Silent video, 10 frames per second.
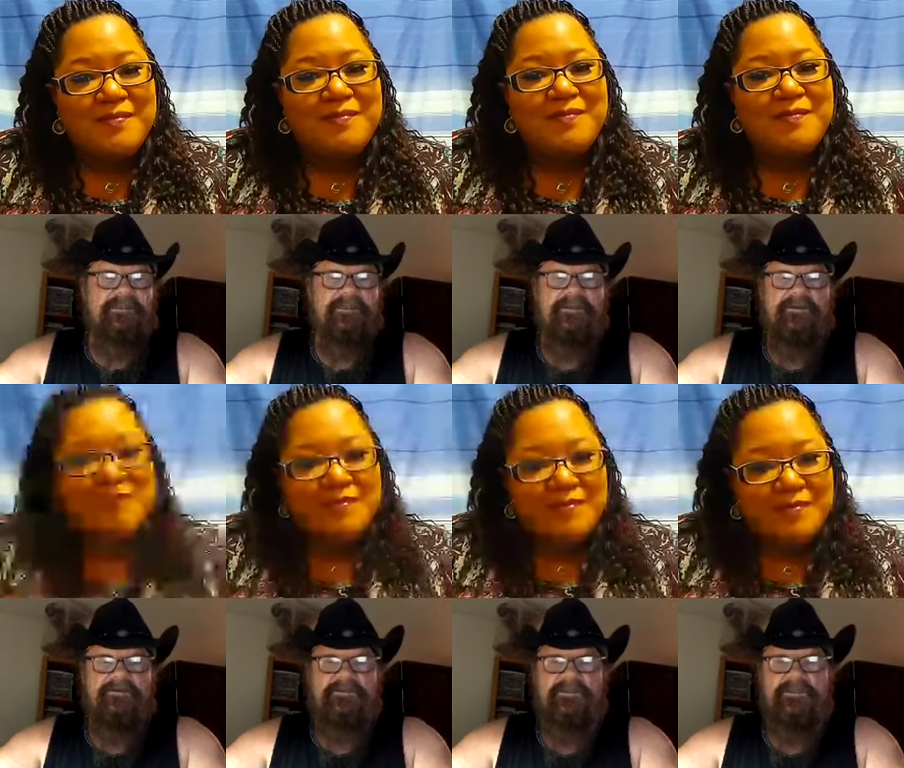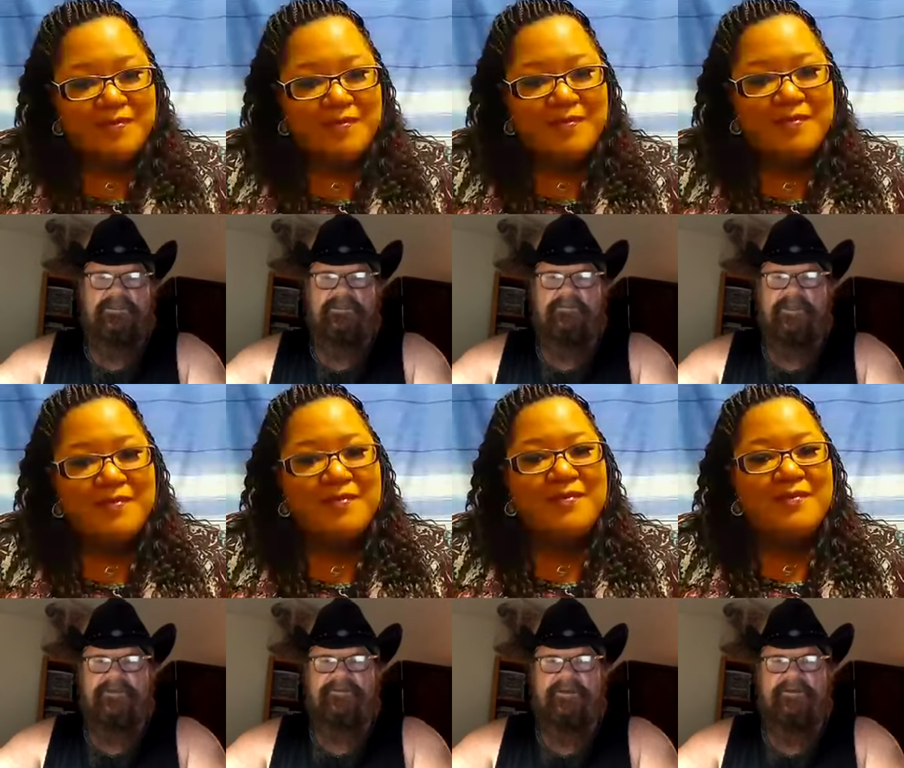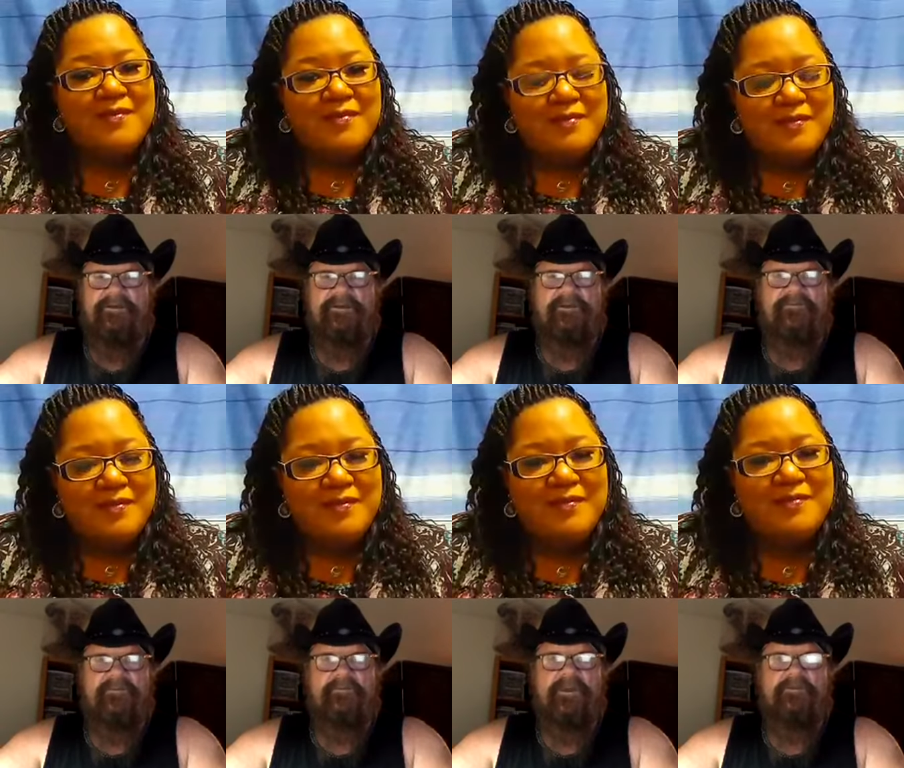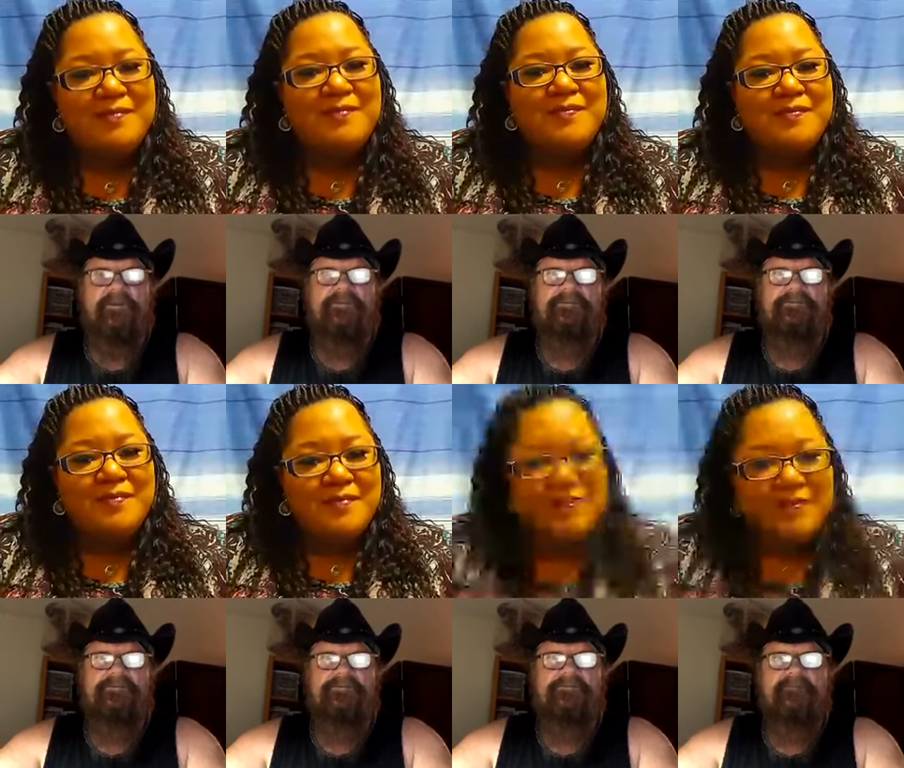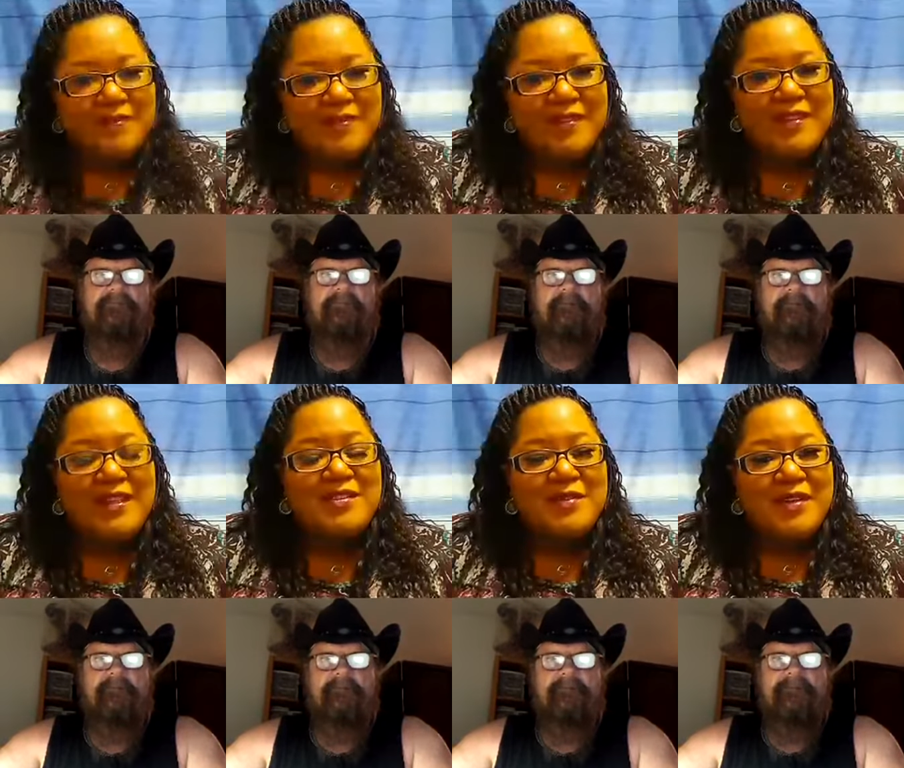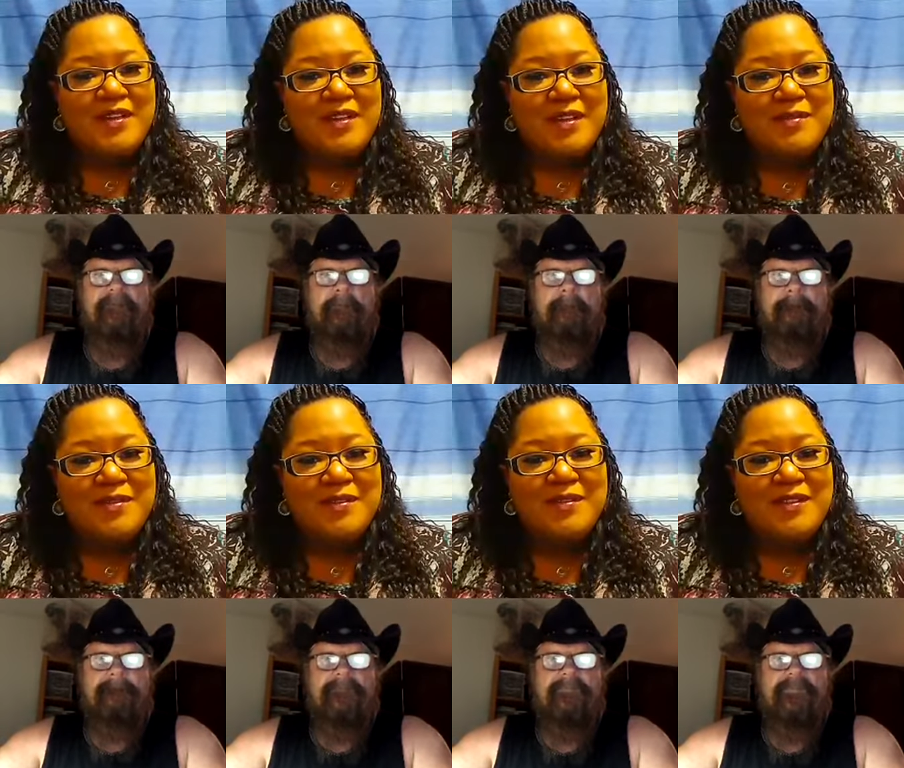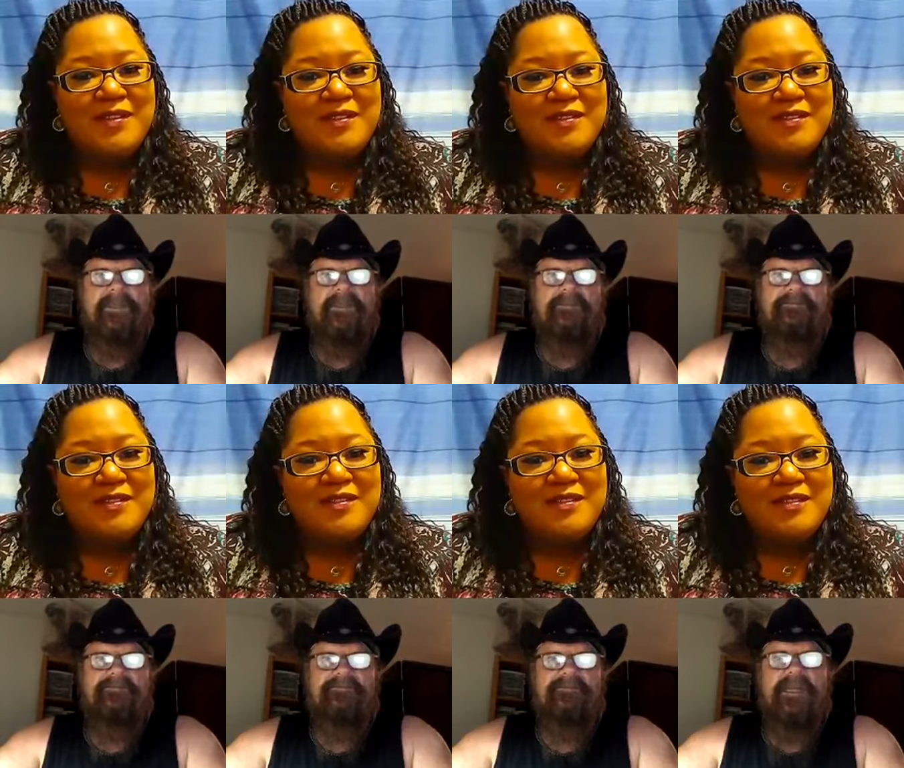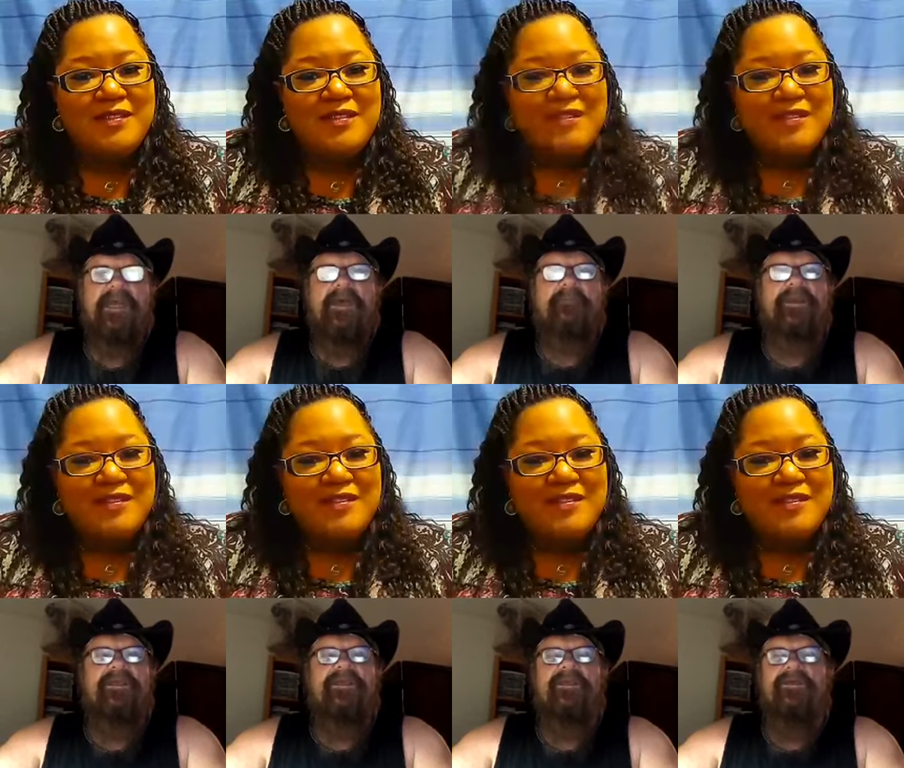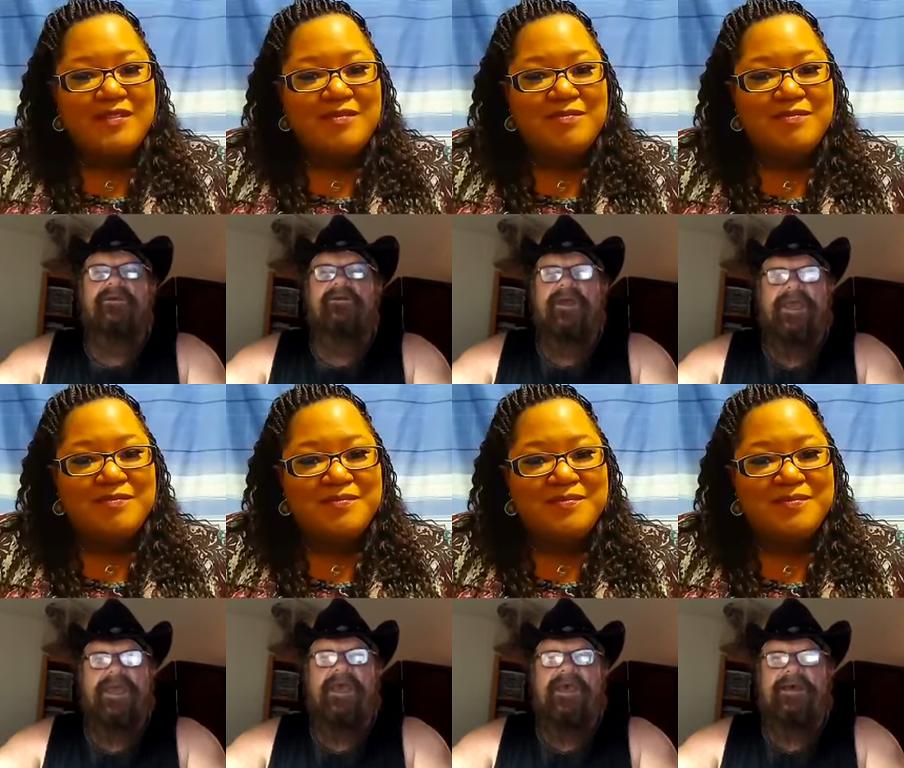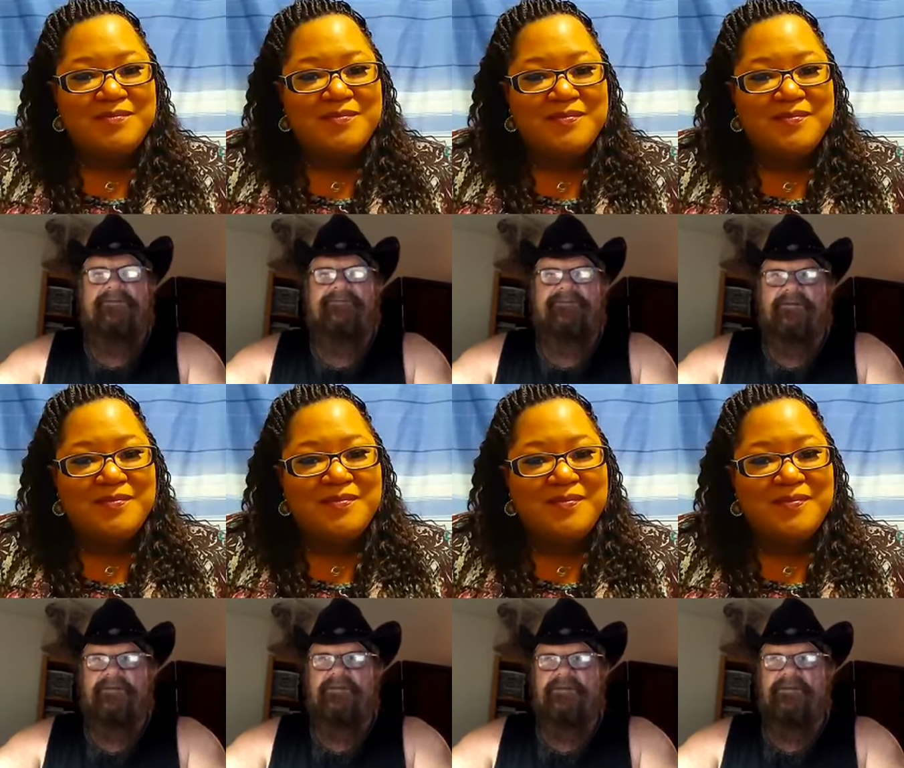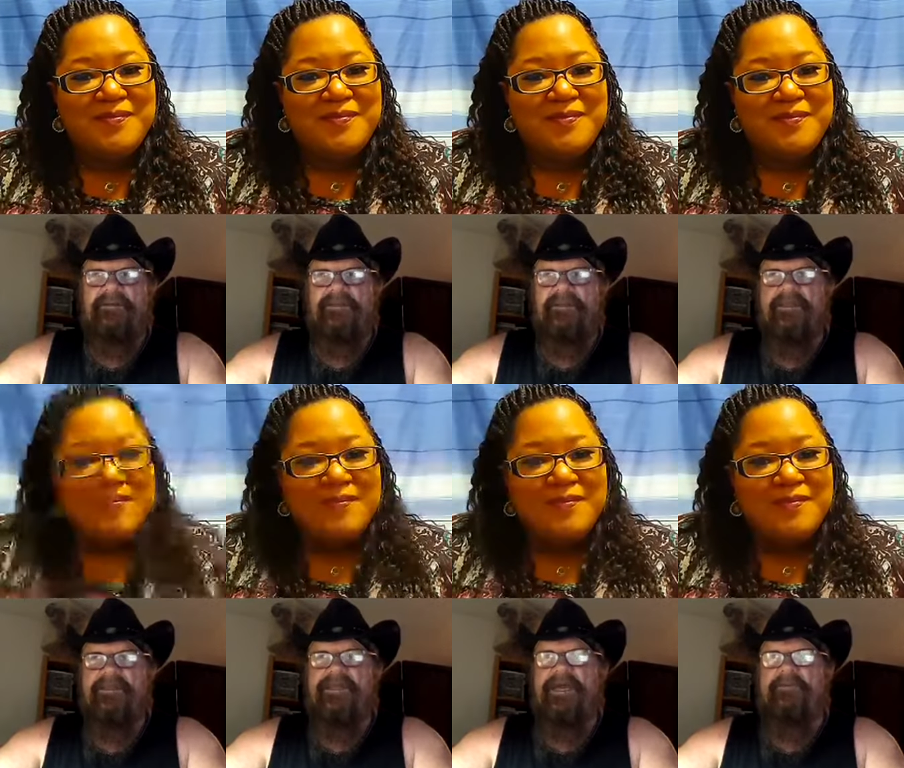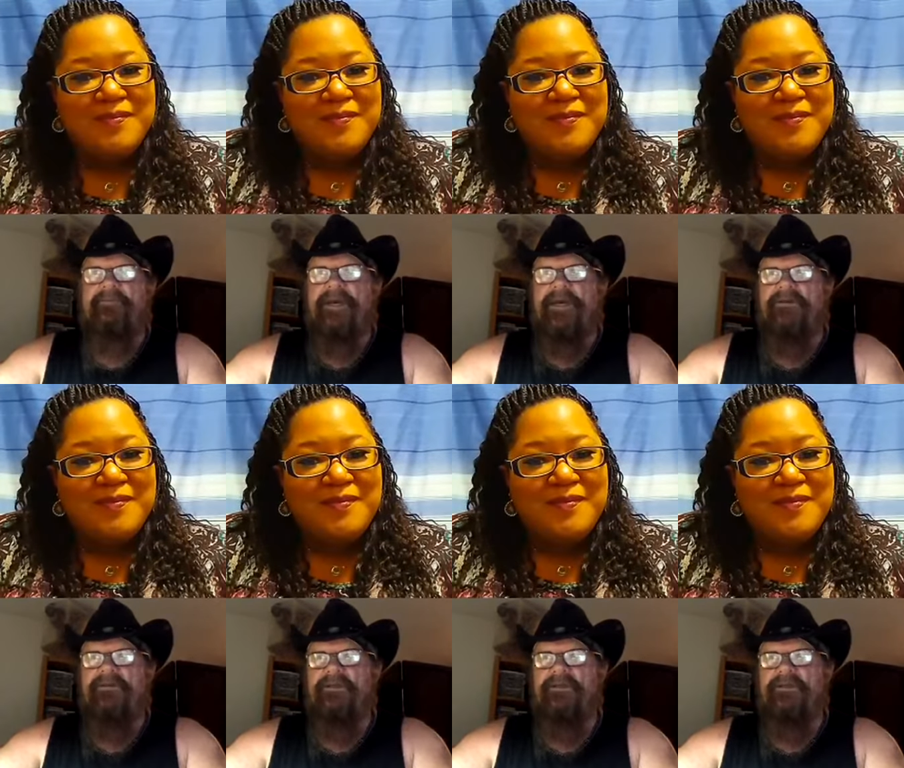Speaker 1: you know it's just a little bit of encouraging from mm-hmm. people.
Speaker 2: That's right. Absolutely.
Speaker 1: But you have that power